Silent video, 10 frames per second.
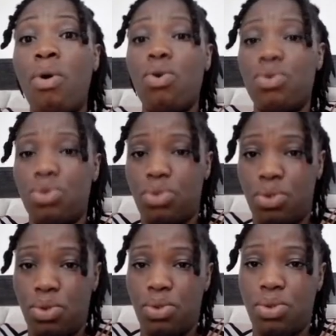the
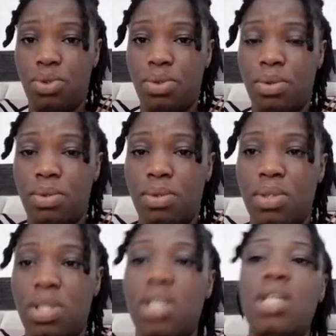spores.
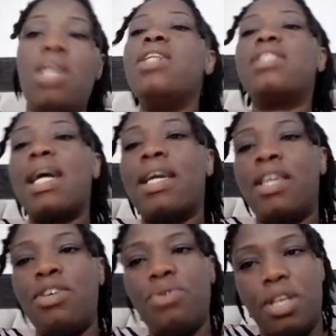
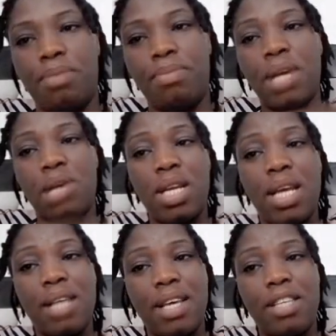It can kill them.
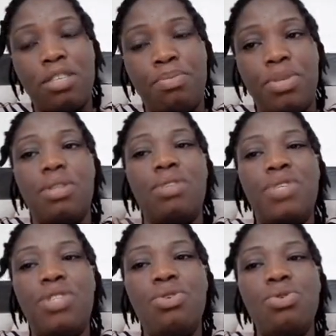That's why the answer is
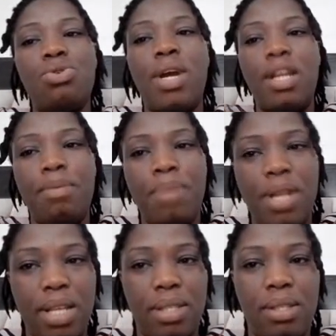B. Reduce or
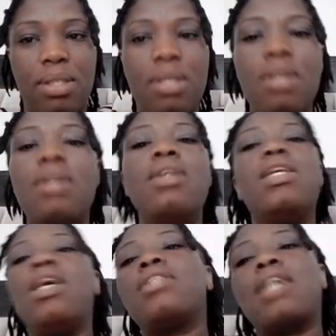eliminates.
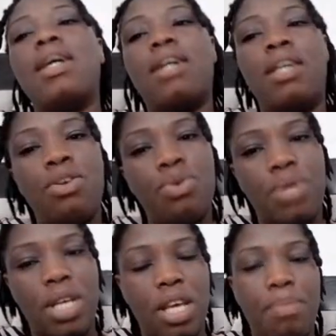It can
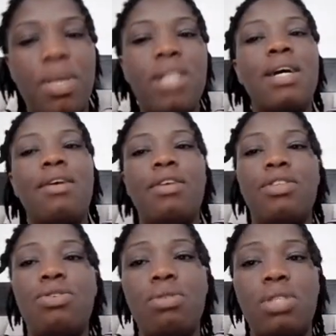kill them, it
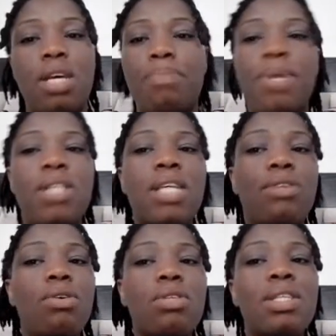can reduce them,
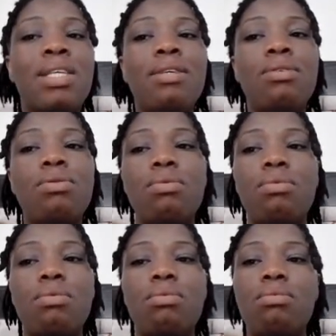but it cannot
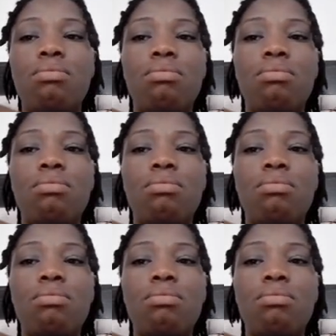kill